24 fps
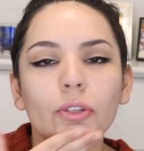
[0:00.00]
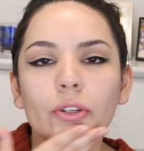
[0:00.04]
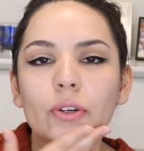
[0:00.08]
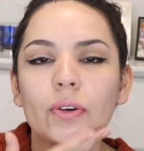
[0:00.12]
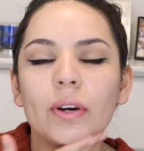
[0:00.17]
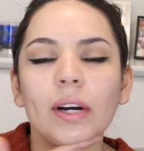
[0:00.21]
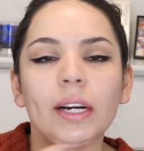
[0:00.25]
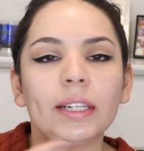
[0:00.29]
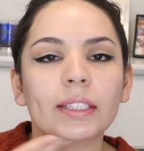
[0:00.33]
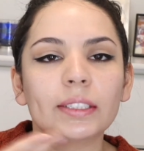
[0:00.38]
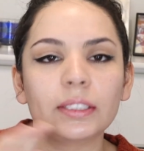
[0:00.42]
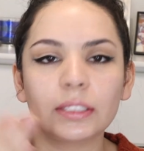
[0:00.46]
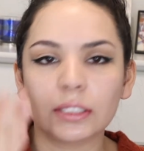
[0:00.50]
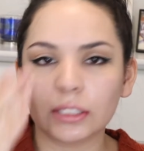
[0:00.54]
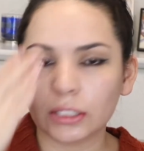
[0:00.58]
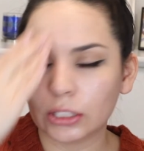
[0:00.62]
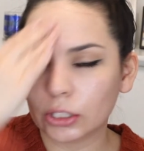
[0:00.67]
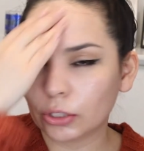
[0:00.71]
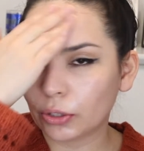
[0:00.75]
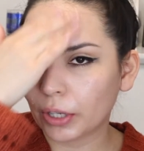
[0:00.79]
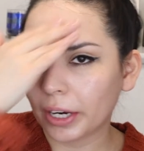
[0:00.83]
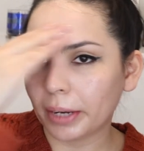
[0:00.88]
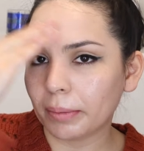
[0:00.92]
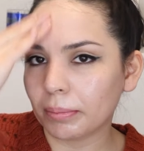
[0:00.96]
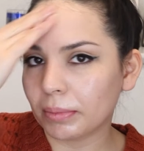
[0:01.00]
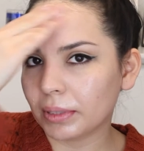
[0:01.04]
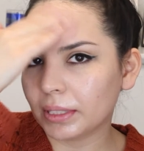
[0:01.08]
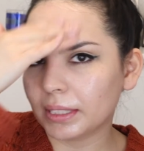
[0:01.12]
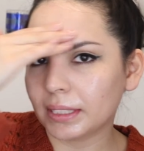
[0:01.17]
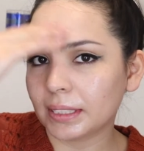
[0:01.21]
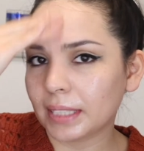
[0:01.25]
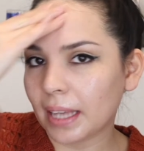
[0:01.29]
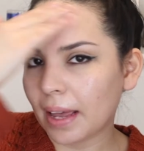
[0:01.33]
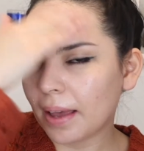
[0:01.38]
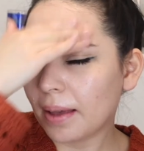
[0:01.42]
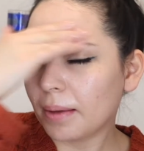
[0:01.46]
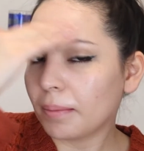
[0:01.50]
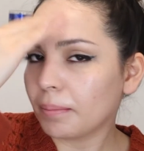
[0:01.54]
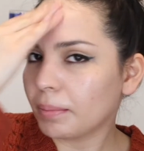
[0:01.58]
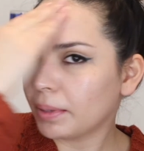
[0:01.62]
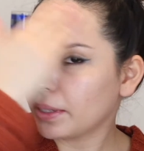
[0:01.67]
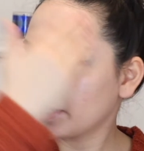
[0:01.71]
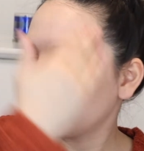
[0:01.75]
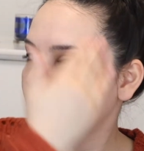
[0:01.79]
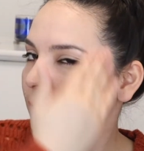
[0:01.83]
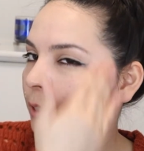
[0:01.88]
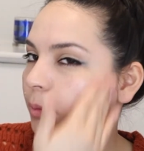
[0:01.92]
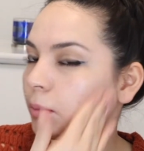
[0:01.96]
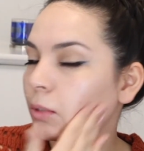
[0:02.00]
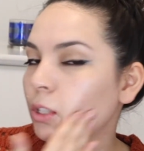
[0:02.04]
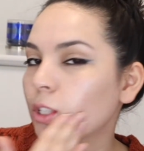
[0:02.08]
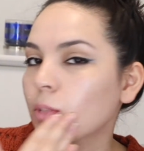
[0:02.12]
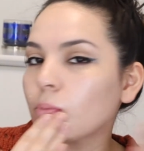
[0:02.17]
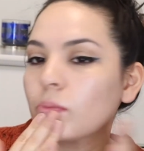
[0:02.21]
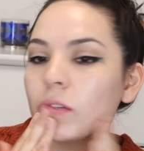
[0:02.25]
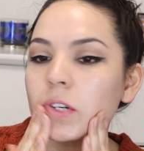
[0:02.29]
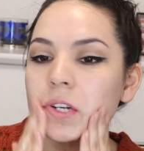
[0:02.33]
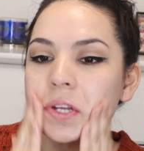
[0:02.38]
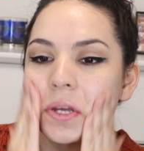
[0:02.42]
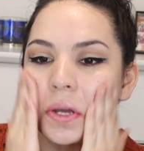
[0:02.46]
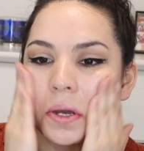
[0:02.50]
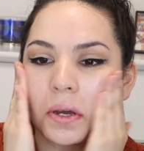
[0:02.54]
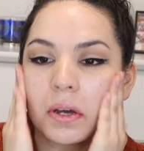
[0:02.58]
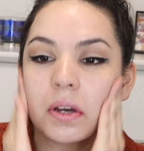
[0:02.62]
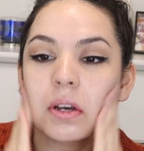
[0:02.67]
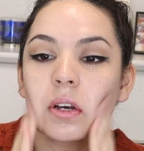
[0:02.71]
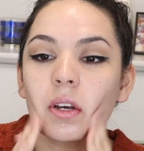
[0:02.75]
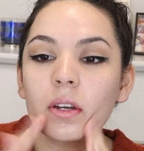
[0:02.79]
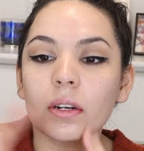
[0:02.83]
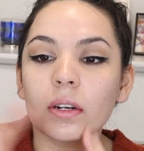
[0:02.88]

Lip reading: know how to describe the scent, but it smells pretty good. You